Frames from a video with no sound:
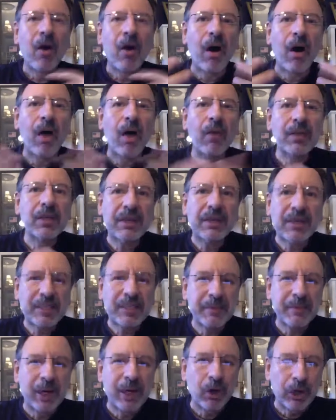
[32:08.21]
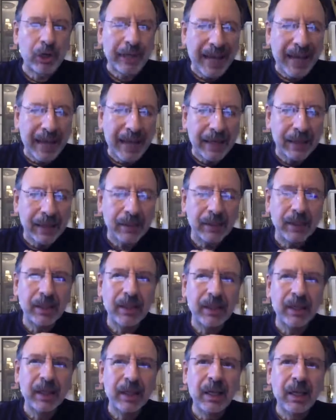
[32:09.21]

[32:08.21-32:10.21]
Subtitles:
All this stuff has to be done organically,